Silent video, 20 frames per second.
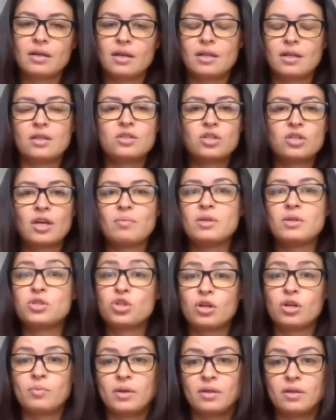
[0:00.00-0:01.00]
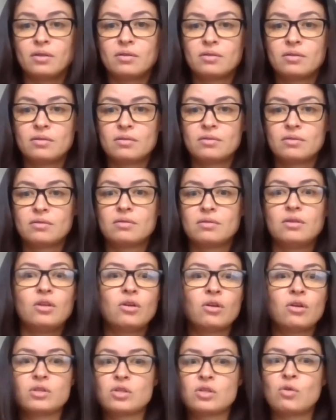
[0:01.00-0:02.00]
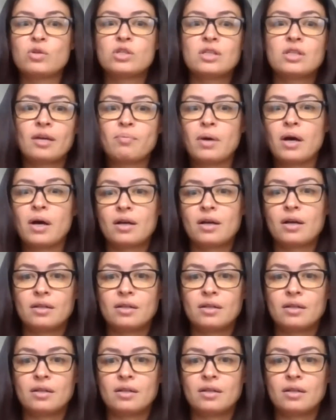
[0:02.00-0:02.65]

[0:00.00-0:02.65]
And the same in German, you know, it's always like,